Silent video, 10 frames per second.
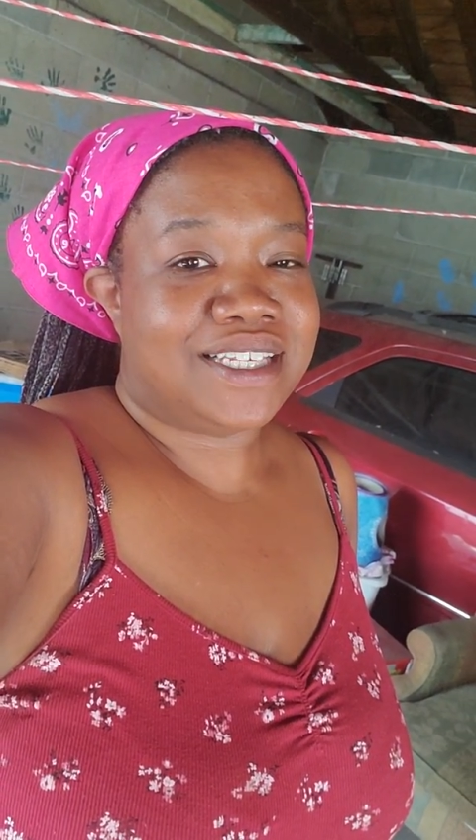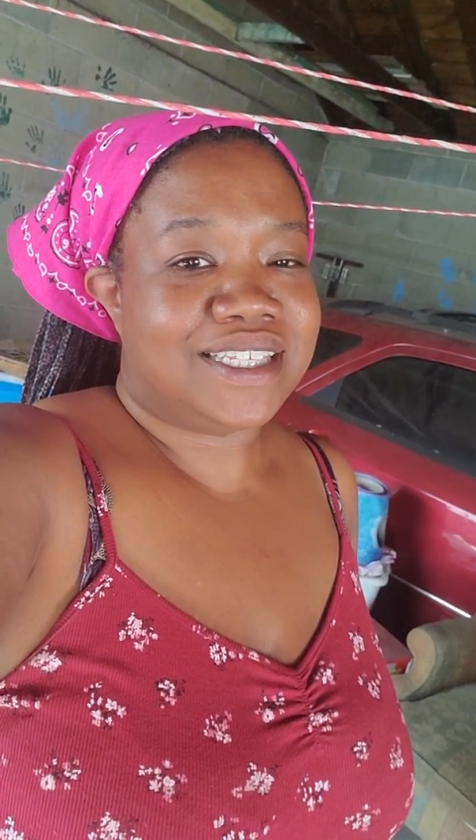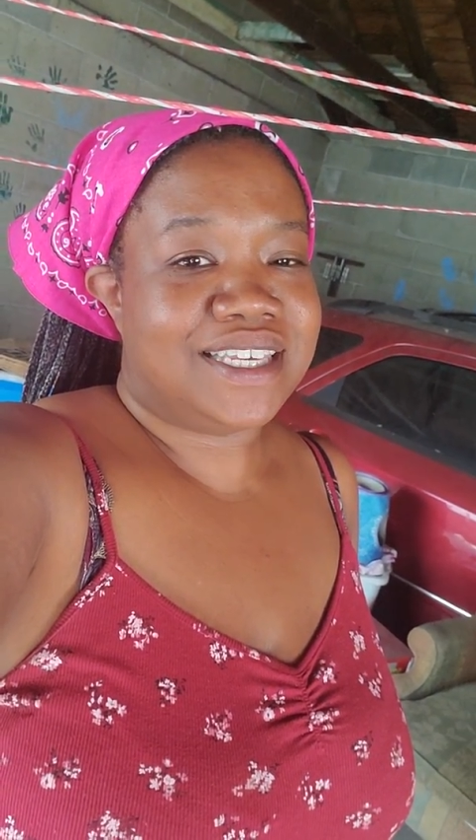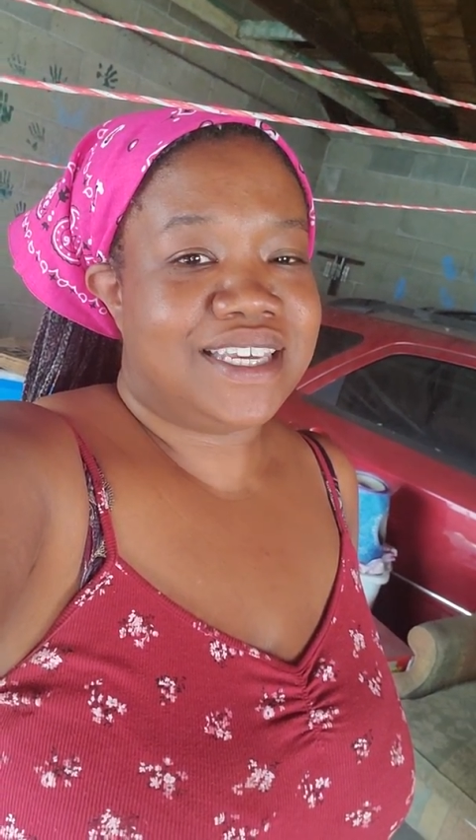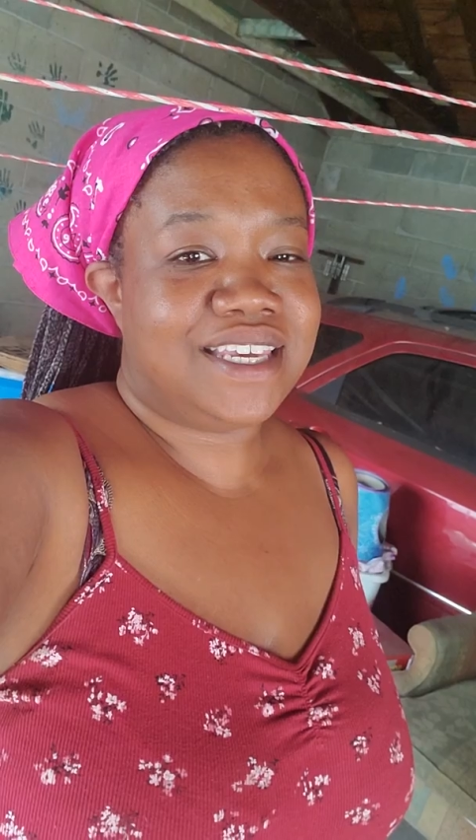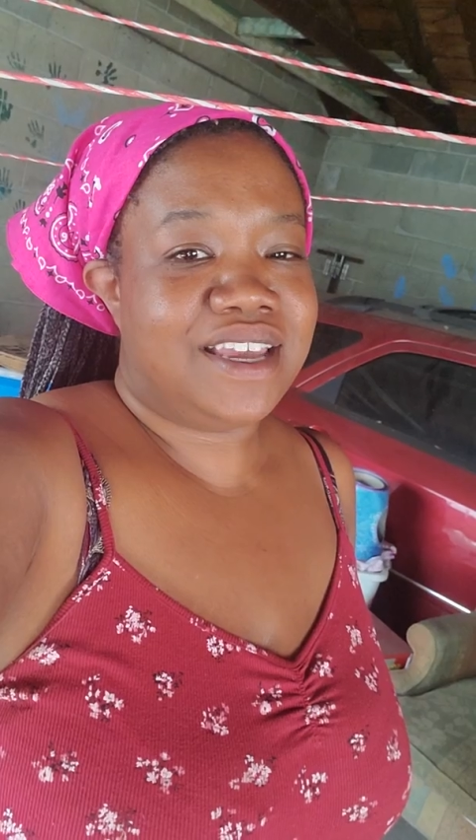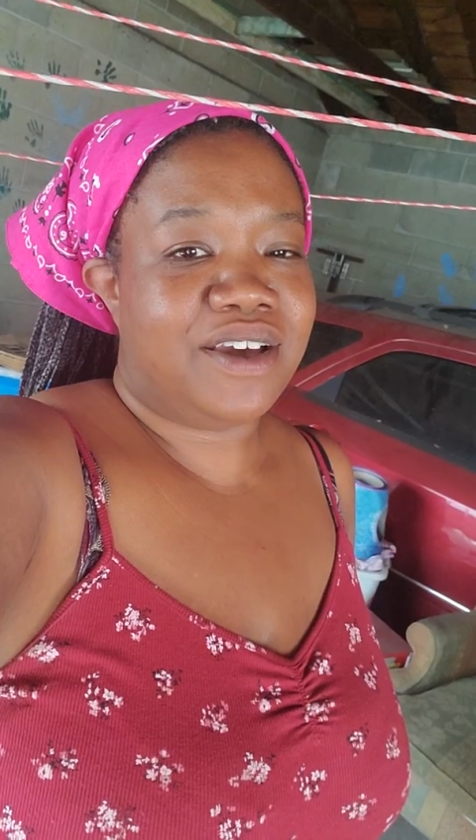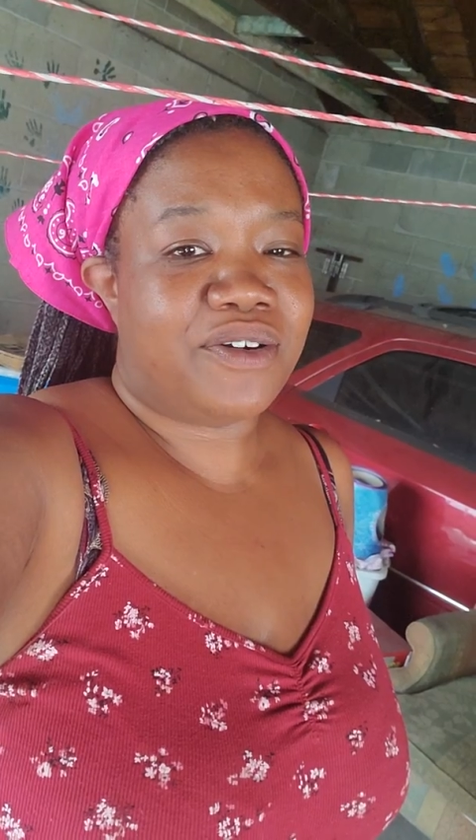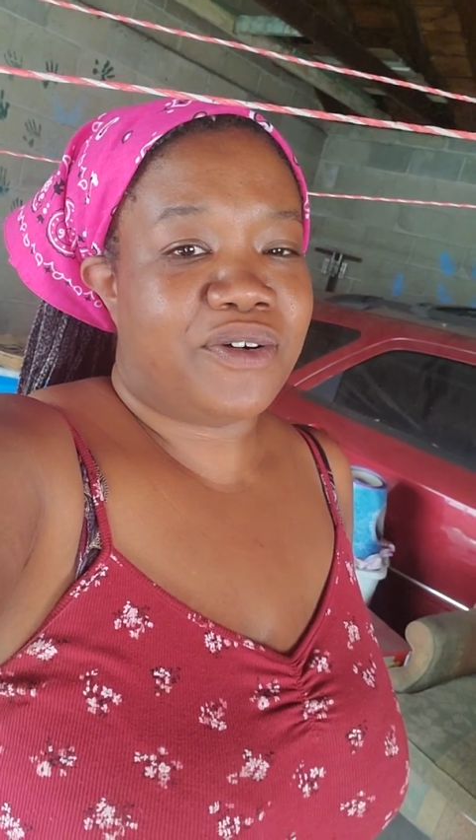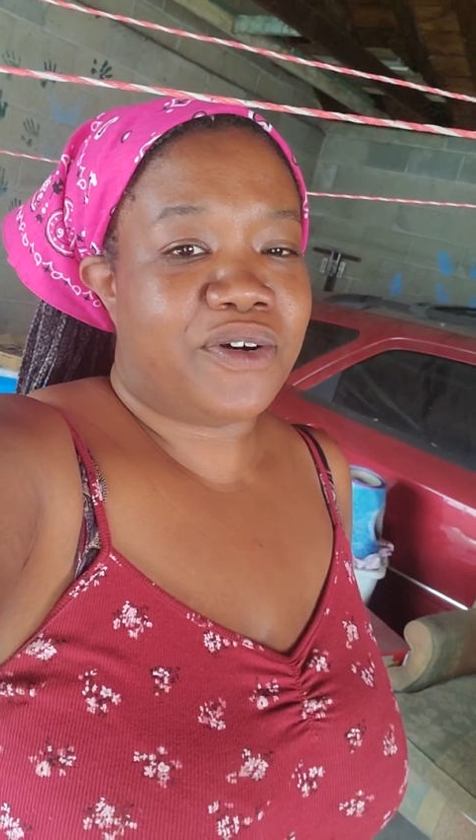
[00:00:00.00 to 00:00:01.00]
seed,
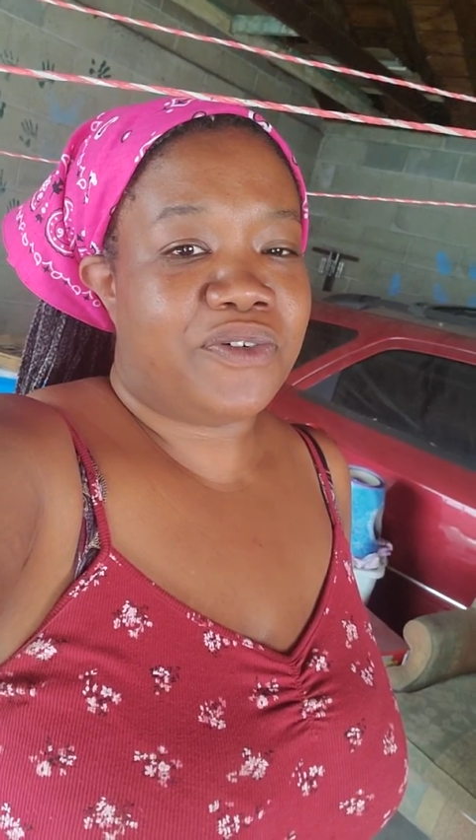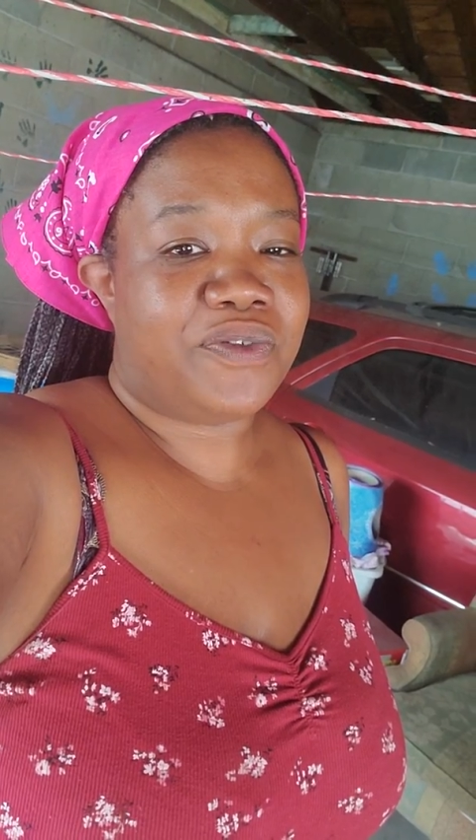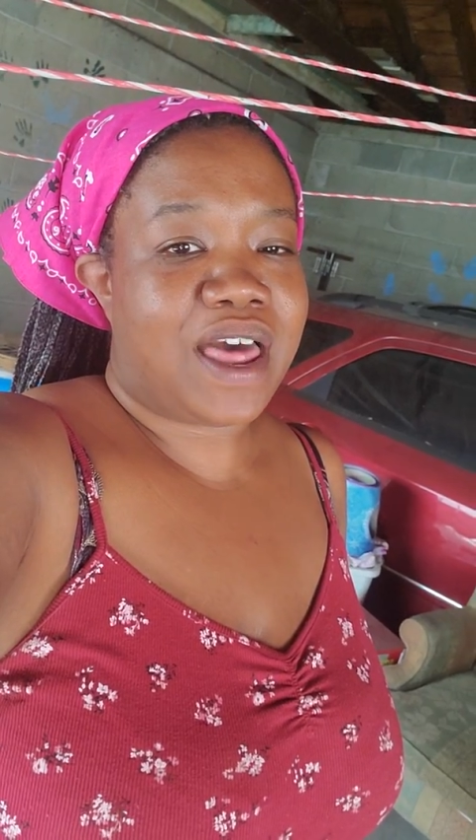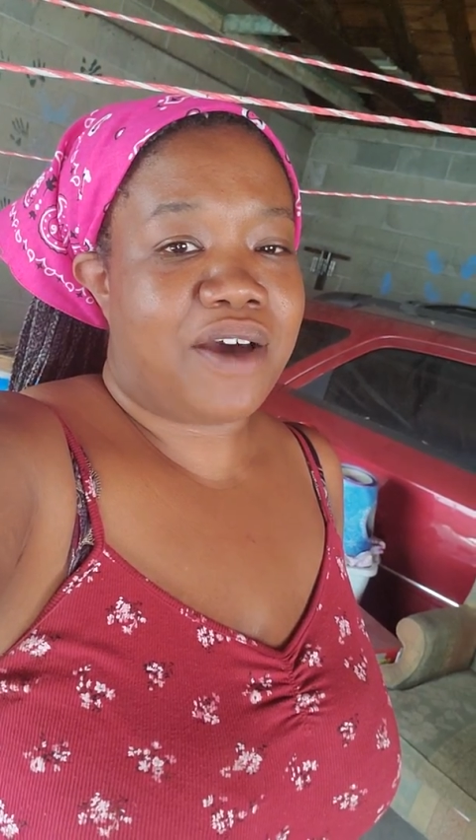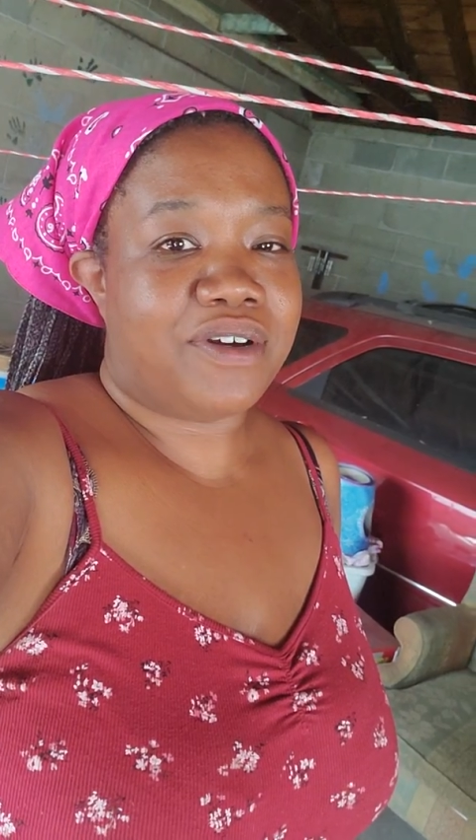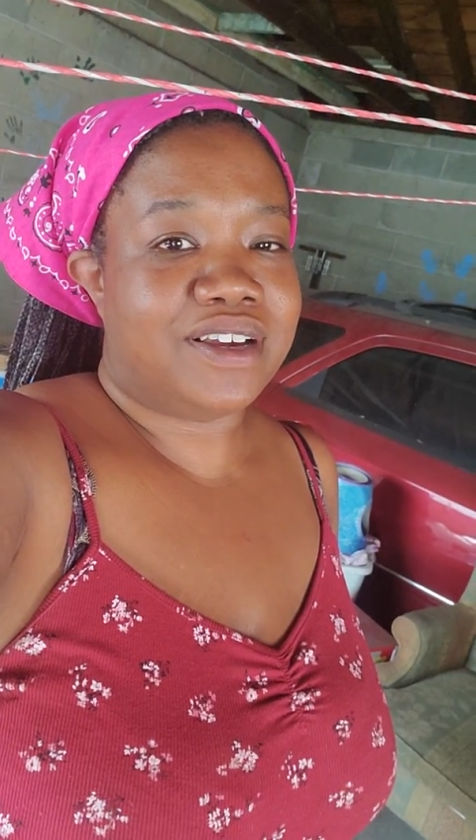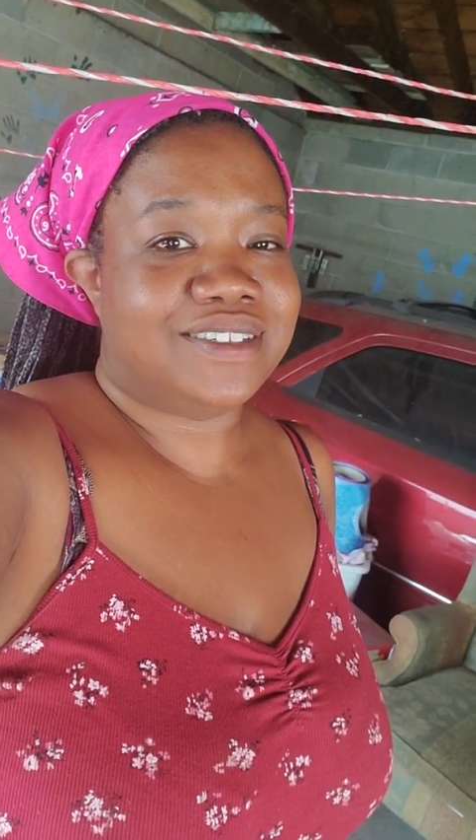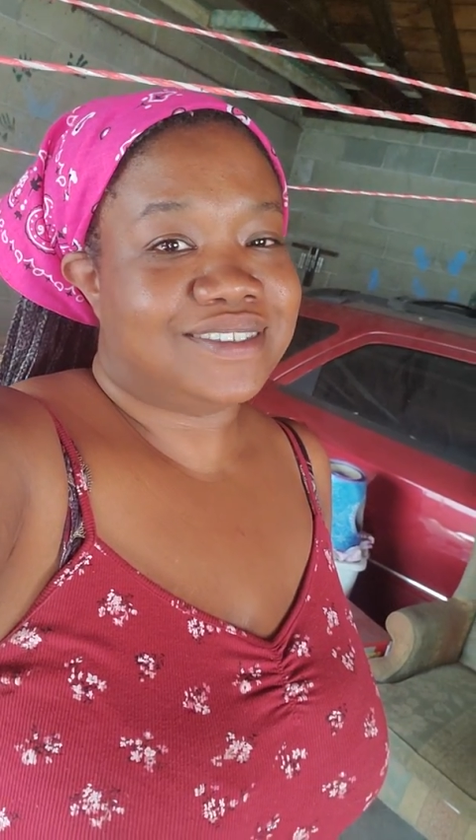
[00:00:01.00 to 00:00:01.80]
grow a flower.